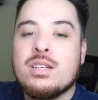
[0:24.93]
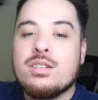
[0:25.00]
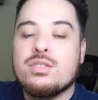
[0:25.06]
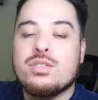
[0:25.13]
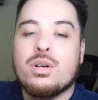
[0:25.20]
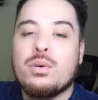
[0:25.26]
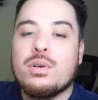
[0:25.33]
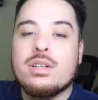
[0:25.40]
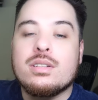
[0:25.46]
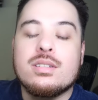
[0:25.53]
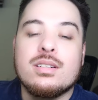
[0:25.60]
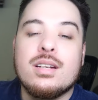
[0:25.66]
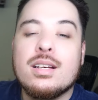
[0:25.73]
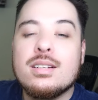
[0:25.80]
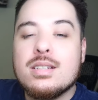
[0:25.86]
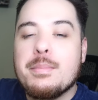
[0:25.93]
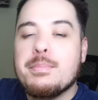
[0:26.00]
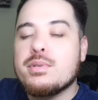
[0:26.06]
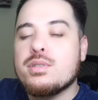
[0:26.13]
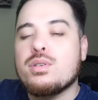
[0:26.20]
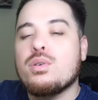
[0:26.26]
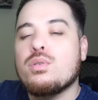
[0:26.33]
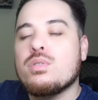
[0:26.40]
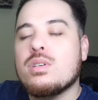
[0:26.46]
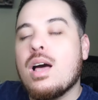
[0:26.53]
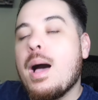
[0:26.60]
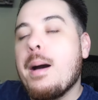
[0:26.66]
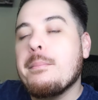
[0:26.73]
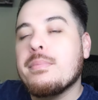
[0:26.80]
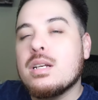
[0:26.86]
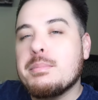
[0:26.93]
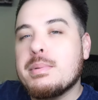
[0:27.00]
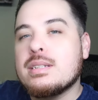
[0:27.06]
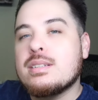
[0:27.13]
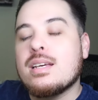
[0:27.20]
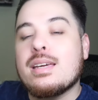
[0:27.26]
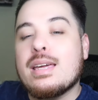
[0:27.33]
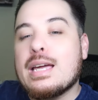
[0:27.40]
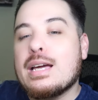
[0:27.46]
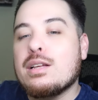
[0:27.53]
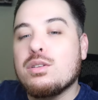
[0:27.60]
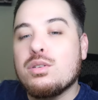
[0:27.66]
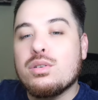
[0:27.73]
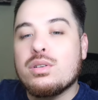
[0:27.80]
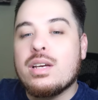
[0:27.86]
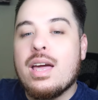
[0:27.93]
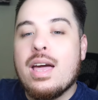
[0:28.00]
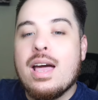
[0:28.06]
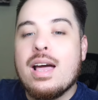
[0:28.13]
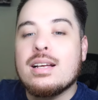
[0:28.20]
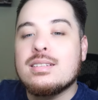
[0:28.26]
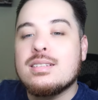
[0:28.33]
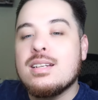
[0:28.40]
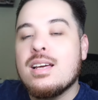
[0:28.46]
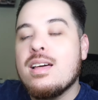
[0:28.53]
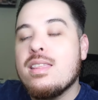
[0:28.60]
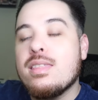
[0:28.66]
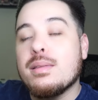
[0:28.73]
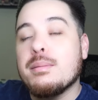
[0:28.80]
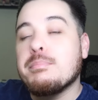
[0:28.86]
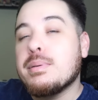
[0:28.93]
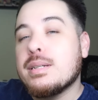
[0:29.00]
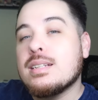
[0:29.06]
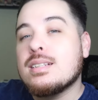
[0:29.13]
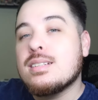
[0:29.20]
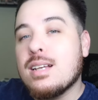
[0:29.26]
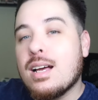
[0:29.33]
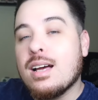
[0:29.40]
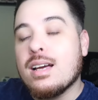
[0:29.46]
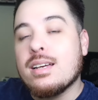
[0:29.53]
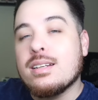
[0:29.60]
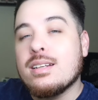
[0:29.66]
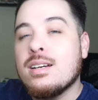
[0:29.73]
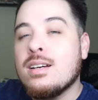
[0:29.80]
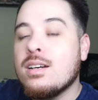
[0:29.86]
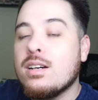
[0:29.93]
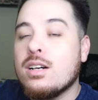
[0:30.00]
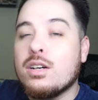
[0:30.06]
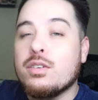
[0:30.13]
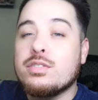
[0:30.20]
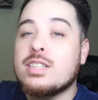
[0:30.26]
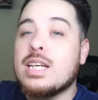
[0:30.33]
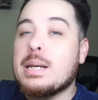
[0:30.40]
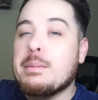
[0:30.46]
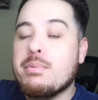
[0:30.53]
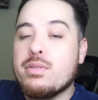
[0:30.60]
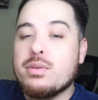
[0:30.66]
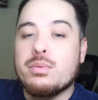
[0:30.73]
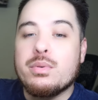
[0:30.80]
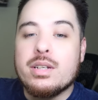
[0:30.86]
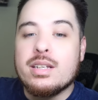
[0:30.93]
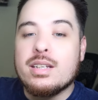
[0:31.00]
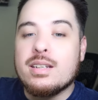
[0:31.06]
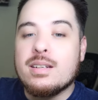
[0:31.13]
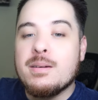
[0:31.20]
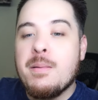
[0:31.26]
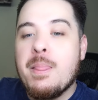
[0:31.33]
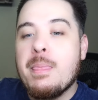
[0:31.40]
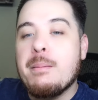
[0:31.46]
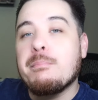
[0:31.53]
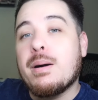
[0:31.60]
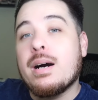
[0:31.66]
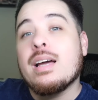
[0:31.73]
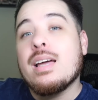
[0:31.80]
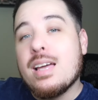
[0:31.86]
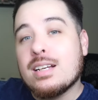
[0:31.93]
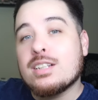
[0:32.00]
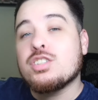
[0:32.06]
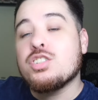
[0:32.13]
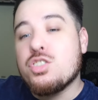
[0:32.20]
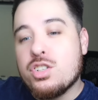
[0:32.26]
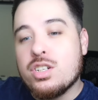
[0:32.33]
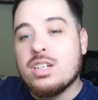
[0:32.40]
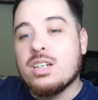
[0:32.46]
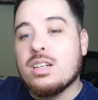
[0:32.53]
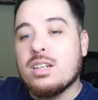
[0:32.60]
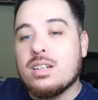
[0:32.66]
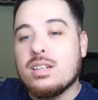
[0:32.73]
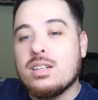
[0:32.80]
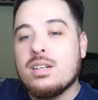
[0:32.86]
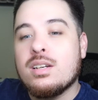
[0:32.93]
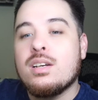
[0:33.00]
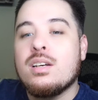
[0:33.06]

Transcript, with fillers: So, in today's episode, I'm going to be taking a look at the B side of Tape 3 by XG,